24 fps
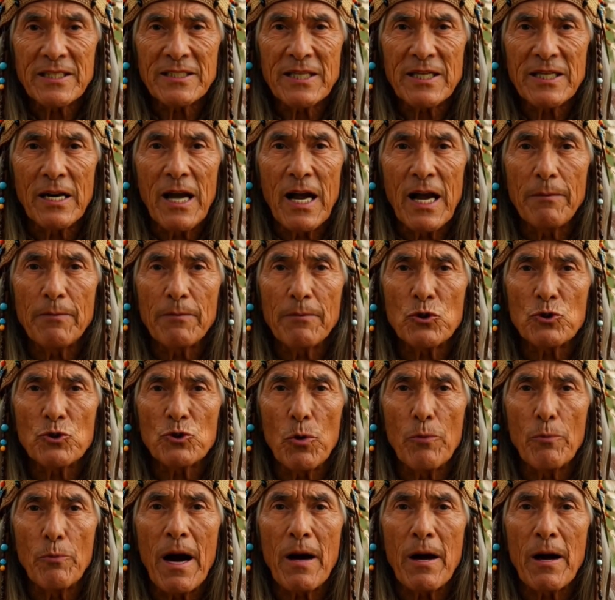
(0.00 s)
this concept
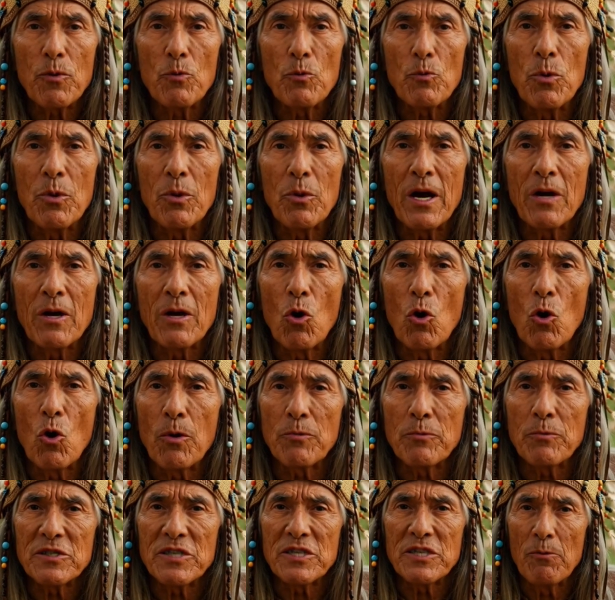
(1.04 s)
involves manipulating our
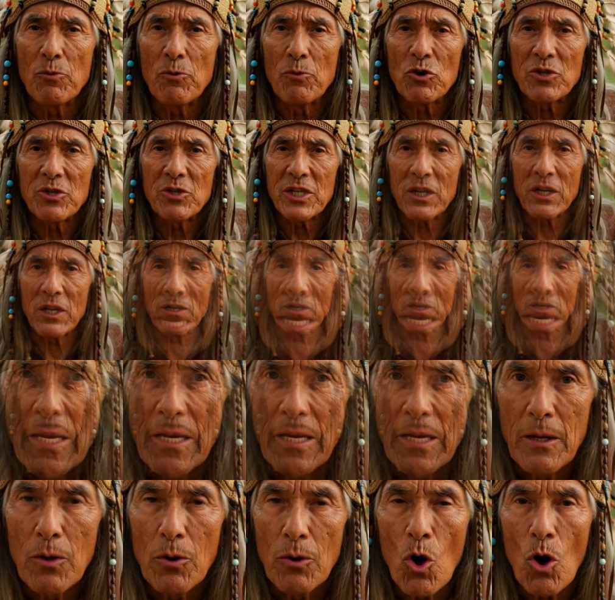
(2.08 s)
perception of time,
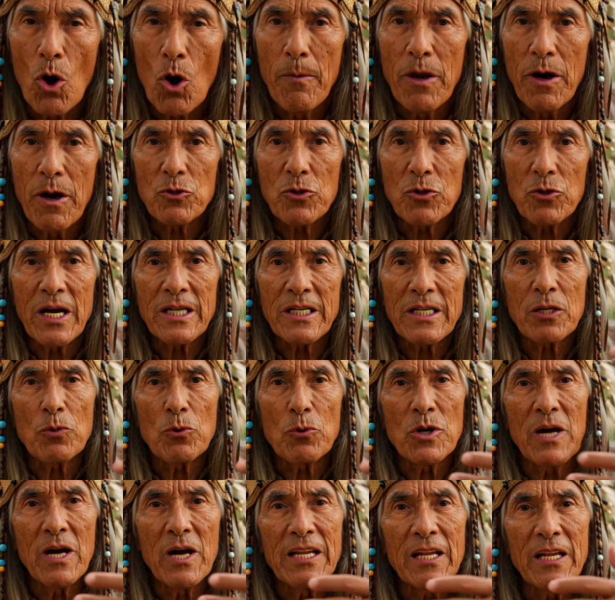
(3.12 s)
as just slowing down time
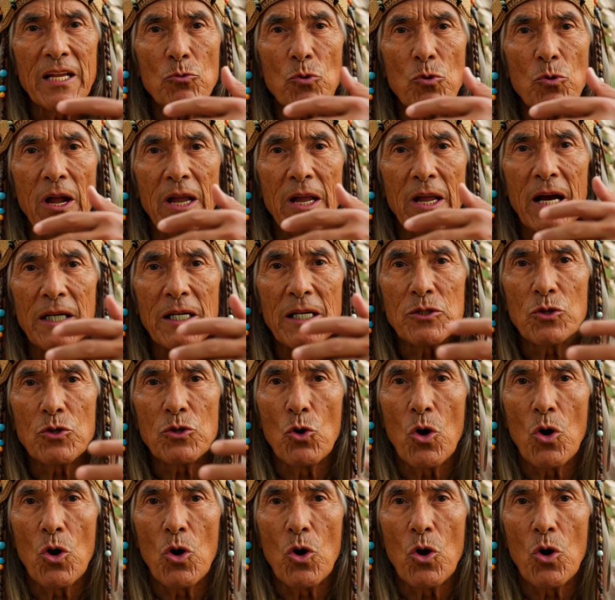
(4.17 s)
like adjusting a cosmic